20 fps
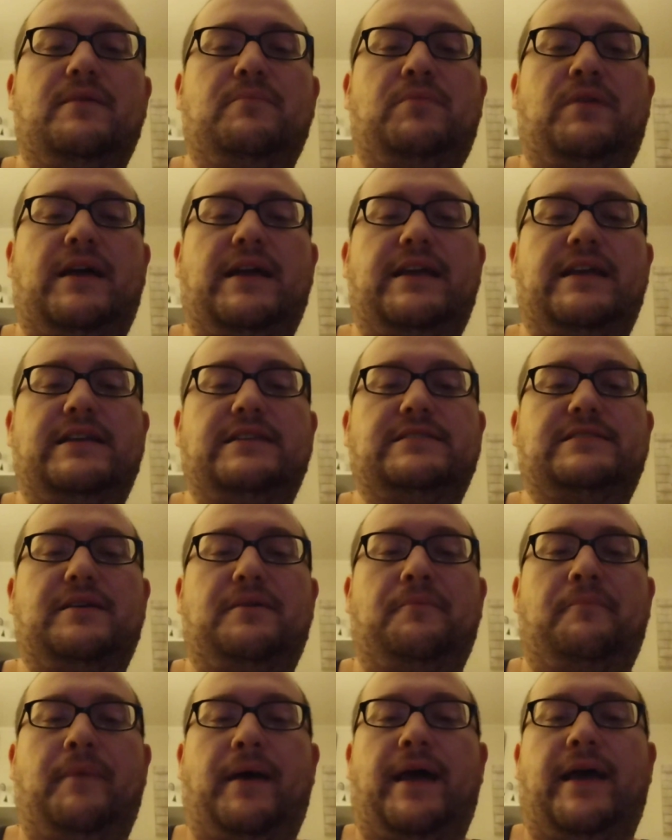Plays
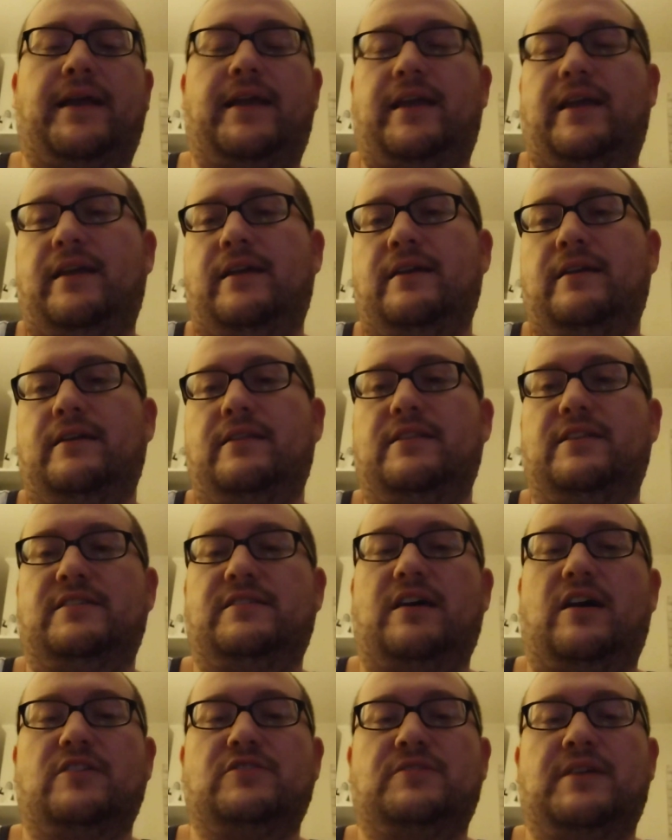Maggie.
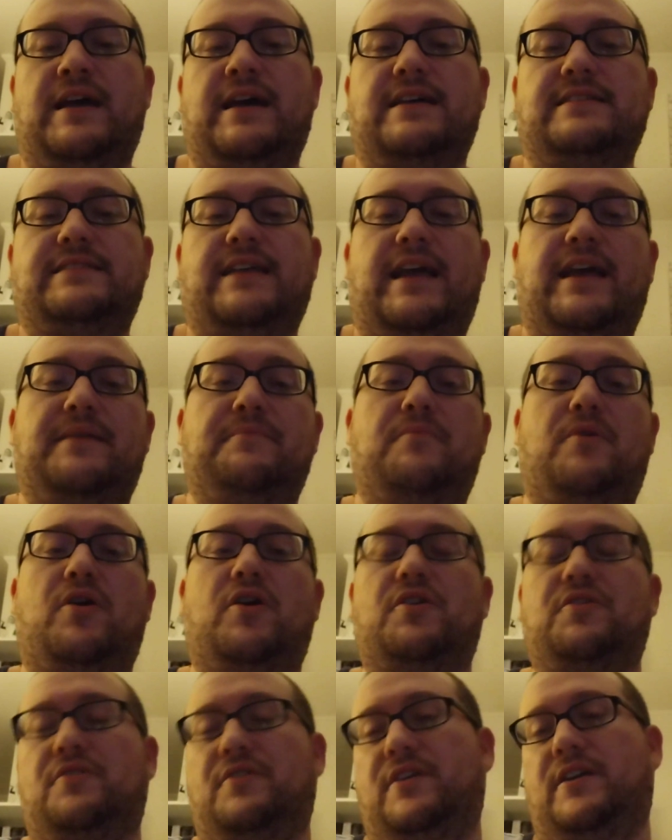This also has Anne
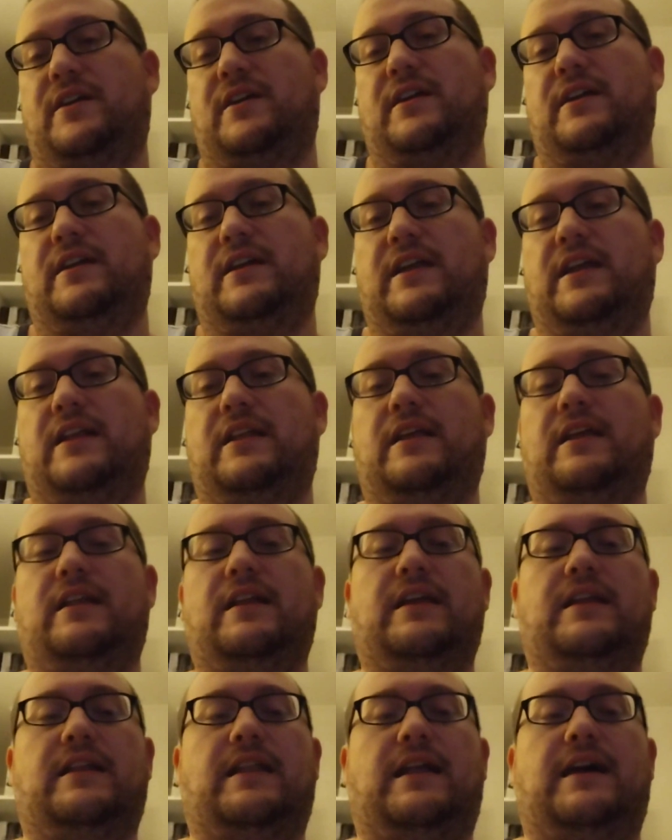Margaret in
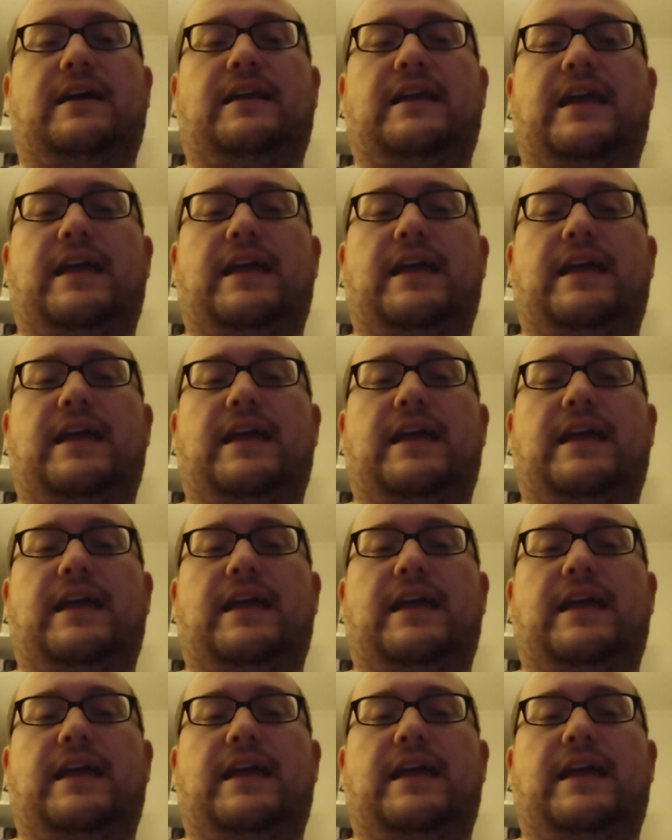it in like